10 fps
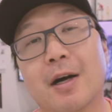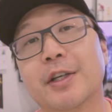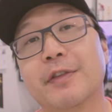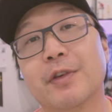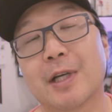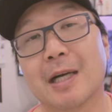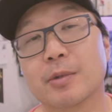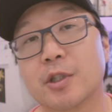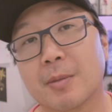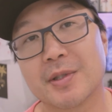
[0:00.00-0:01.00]
I'll give you a
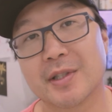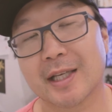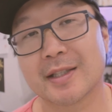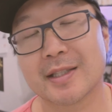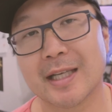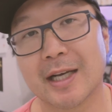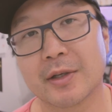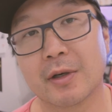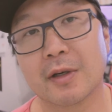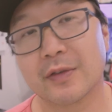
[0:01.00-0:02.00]
couple of topics that can
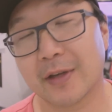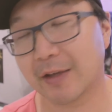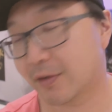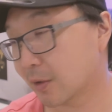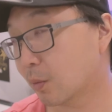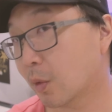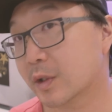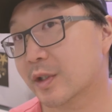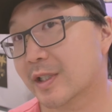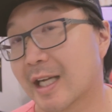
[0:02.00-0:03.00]
start you off if you
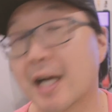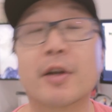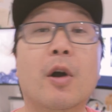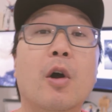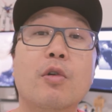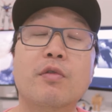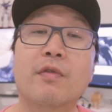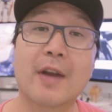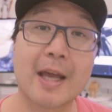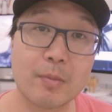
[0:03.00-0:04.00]
want to start your own
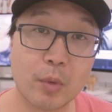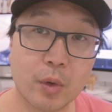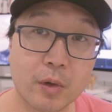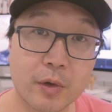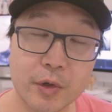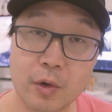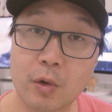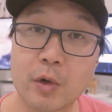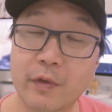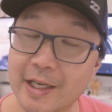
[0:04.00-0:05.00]
flame war on
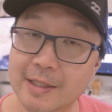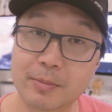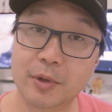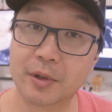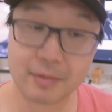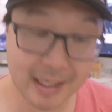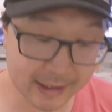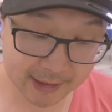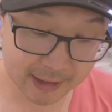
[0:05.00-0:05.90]
your Facebook thread.